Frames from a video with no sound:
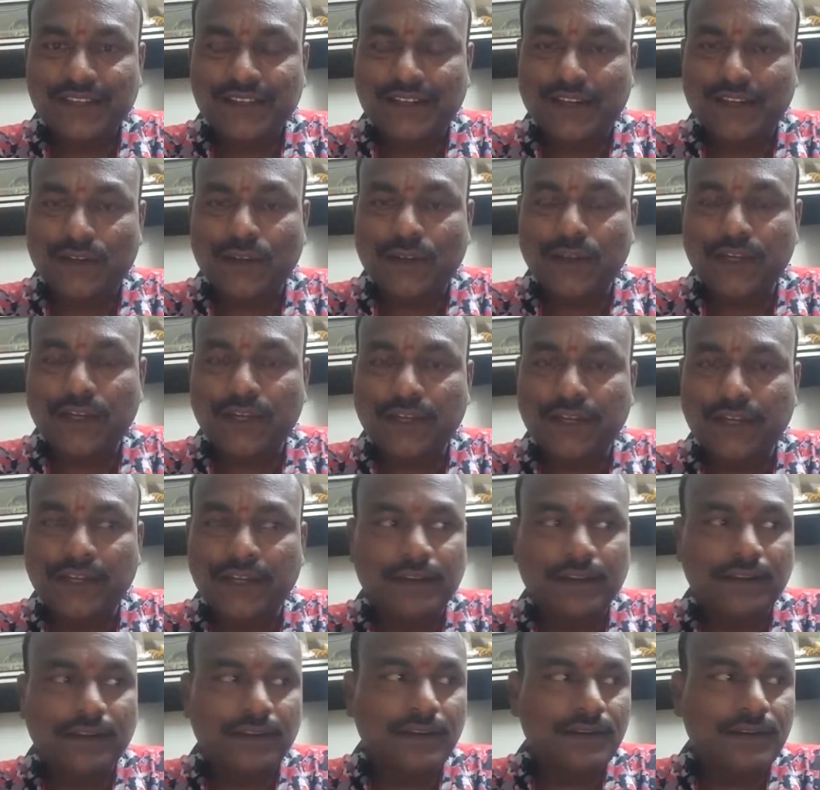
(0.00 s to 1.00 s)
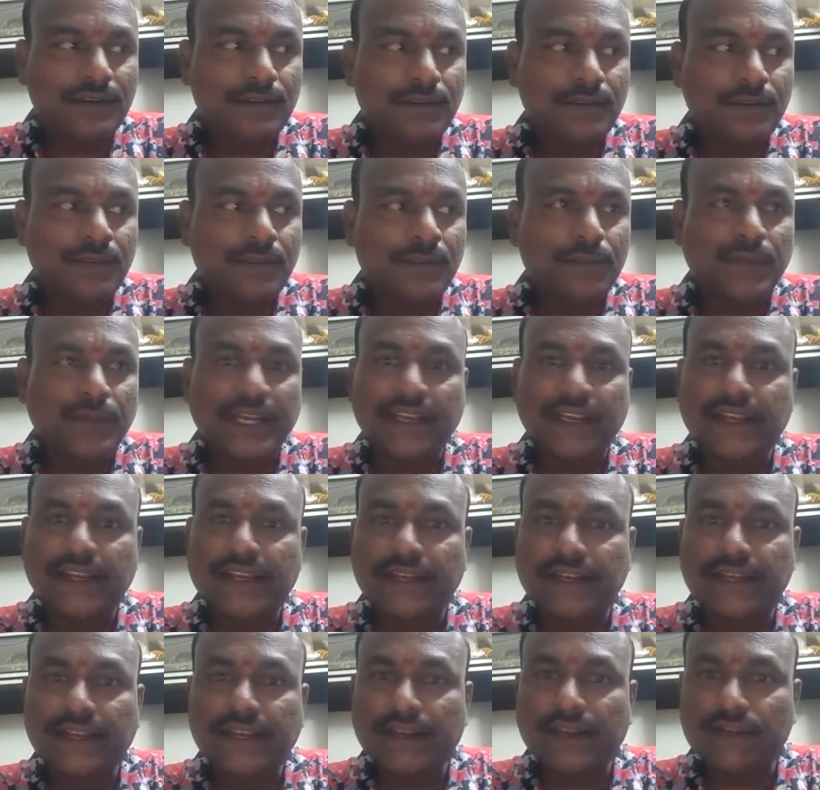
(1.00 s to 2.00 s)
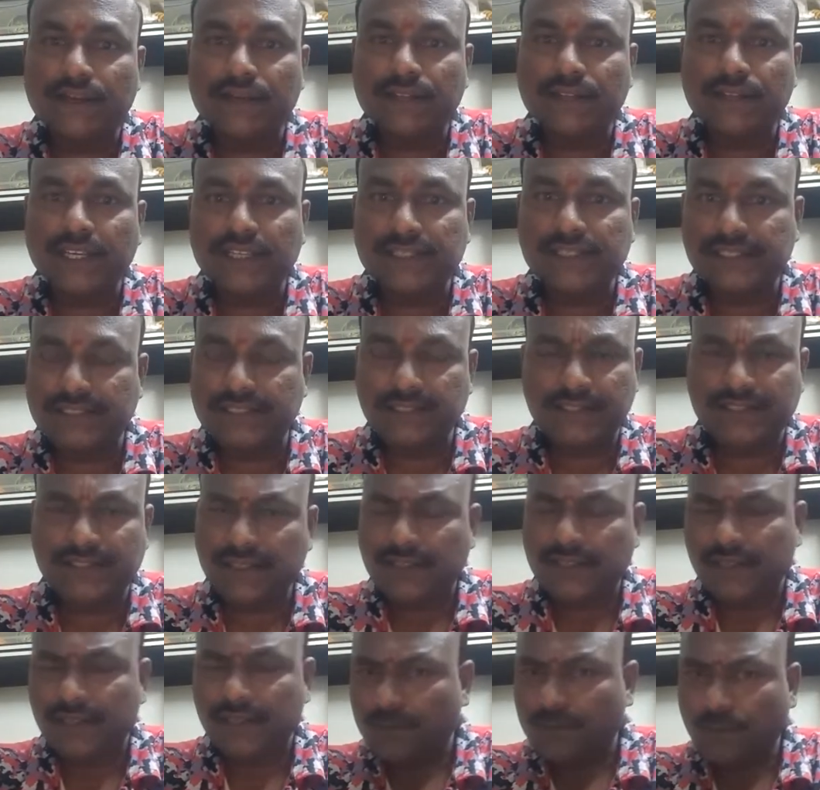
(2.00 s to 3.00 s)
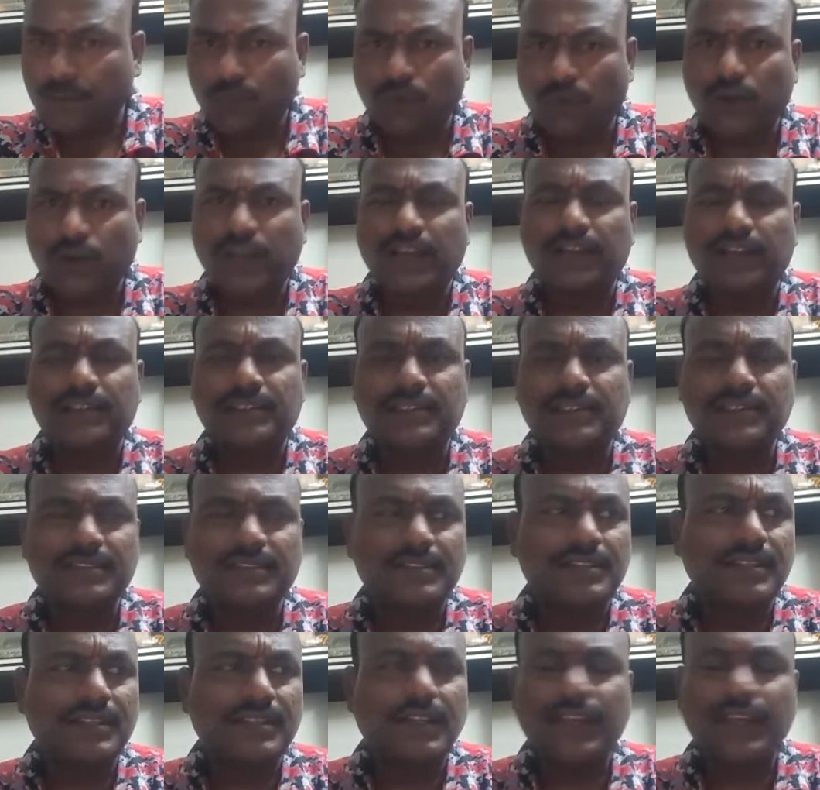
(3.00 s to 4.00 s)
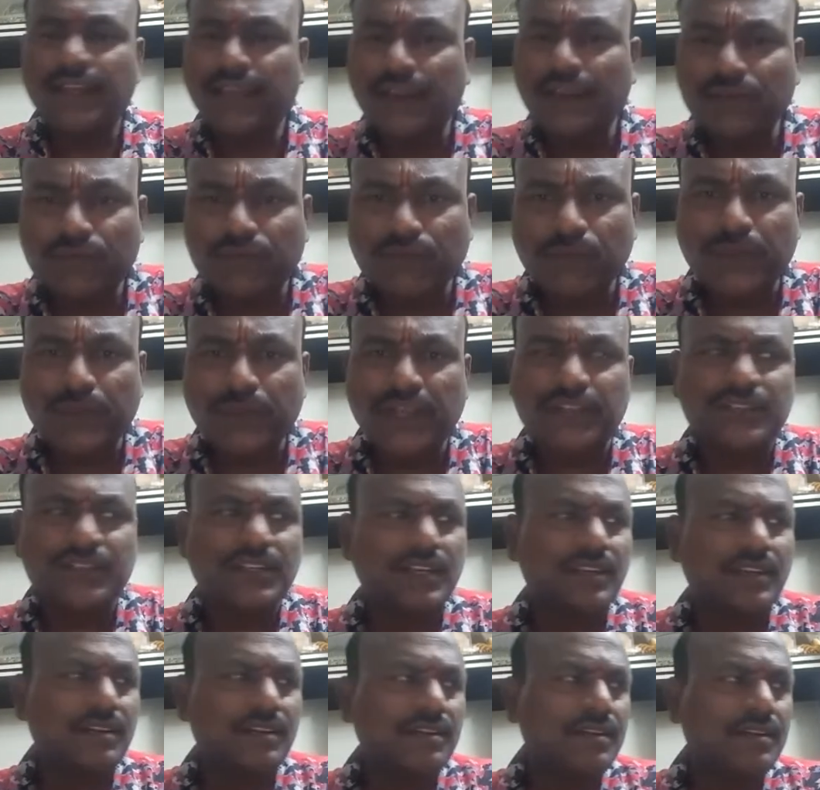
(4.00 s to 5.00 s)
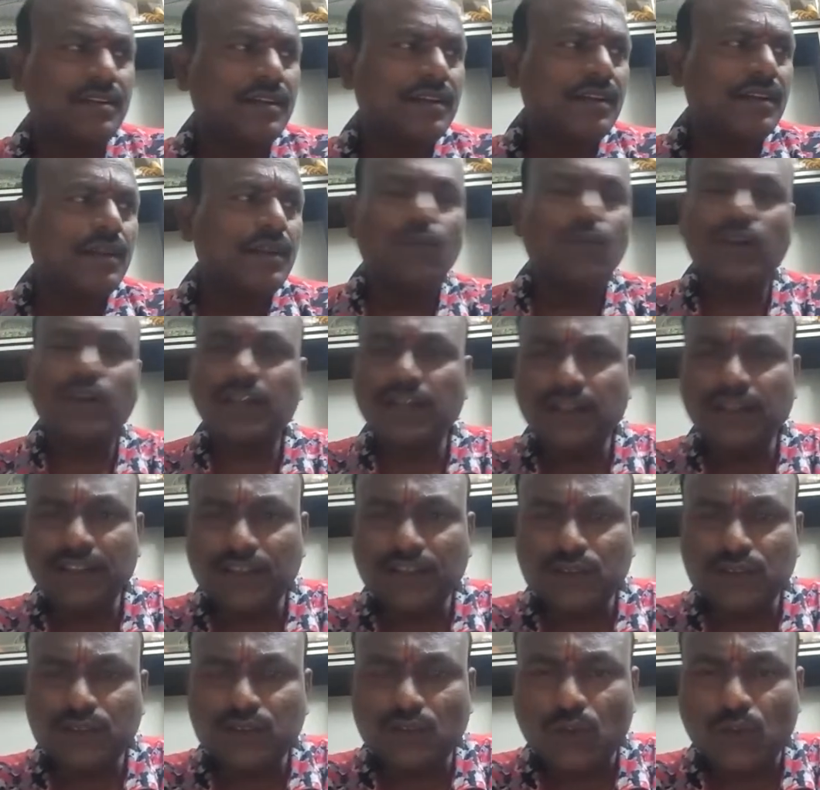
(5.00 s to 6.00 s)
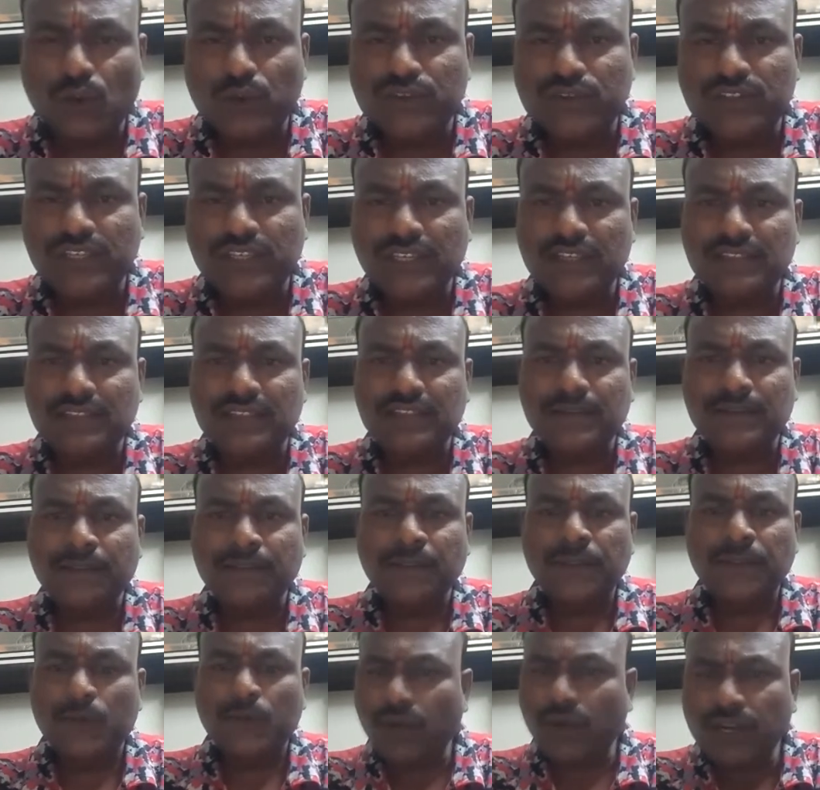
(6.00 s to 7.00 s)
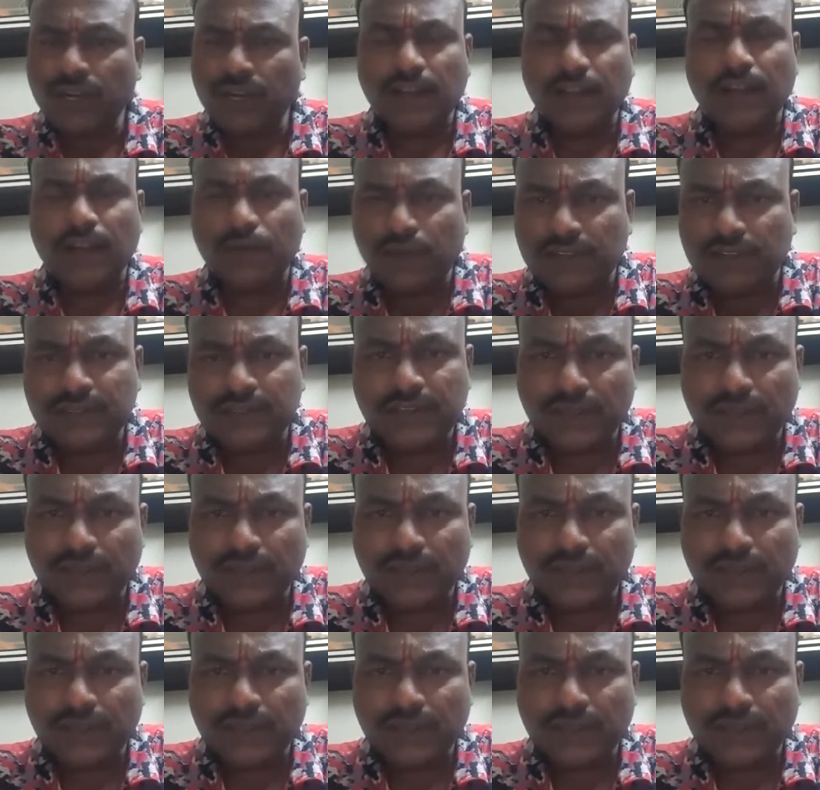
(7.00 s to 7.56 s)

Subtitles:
Not only by getting of these products, information, what are the sources, what are our